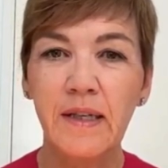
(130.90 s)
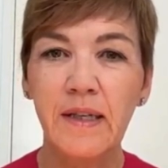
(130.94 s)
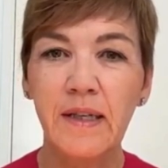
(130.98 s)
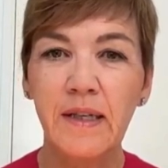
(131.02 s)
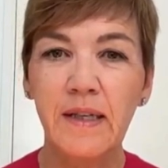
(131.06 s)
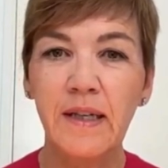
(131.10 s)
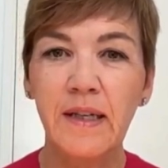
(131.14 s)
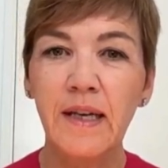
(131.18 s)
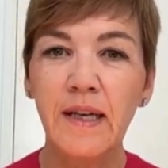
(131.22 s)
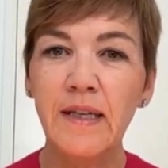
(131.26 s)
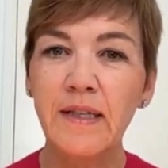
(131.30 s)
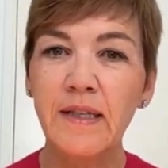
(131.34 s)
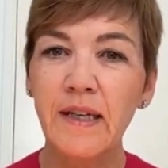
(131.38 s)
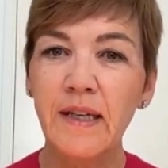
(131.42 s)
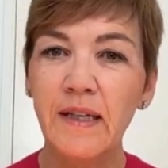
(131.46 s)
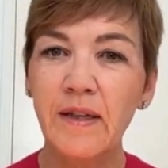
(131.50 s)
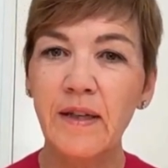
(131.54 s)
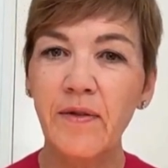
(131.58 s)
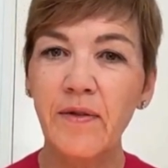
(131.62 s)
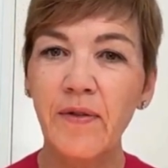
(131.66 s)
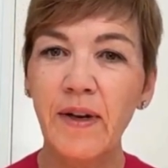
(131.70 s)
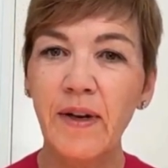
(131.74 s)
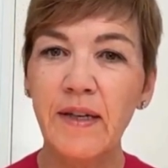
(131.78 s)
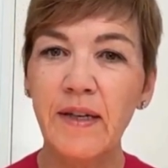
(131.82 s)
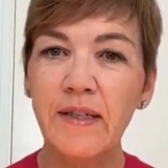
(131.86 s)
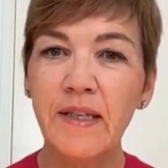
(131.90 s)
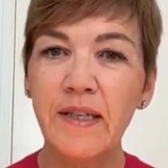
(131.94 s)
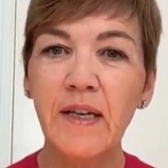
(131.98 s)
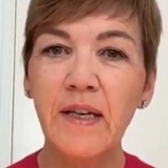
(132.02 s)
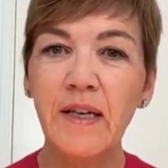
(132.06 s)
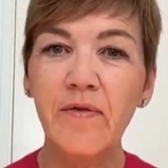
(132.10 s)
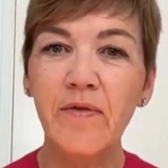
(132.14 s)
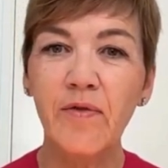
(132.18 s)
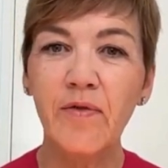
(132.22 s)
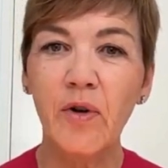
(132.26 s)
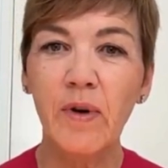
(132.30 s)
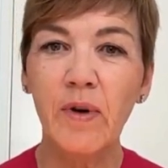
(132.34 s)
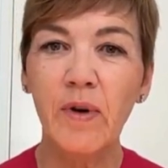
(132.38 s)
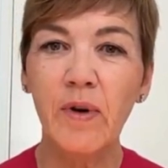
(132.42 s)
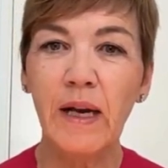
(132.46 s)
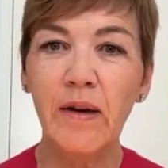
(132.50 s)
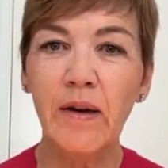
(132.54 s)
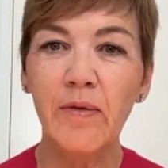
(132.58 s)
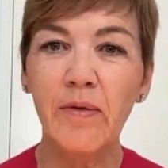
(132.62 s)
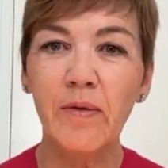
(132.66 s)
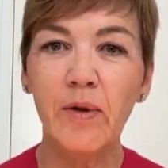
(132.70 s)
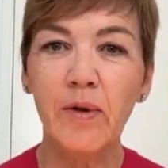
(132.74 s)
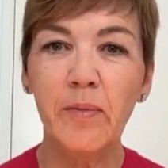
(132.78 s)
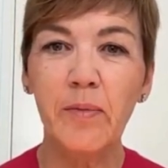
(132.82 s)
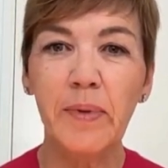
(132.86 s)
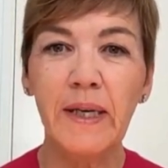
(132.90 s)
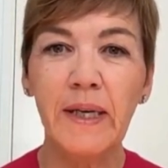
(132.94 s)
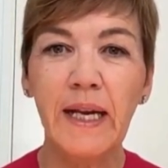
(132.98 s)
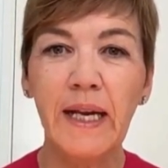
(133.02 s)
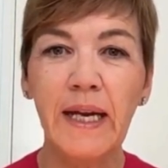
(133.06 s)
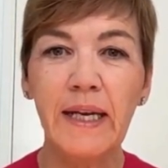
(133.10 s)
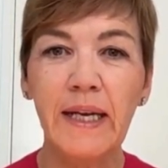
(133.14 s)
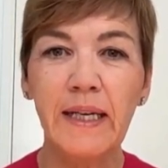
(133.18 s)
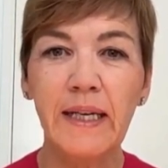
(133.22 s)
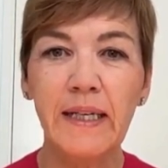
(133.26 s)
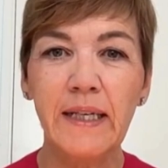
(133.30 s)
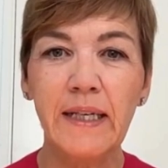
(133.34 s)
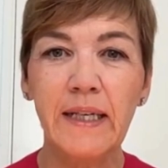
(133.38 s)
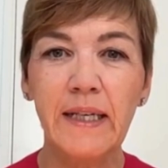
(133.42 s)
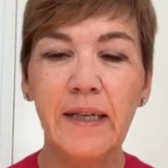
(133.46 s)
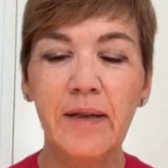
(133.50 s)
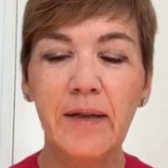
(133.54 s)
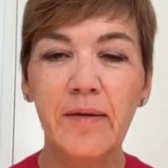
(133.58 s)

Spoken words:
They said the vaccine rollout will be late.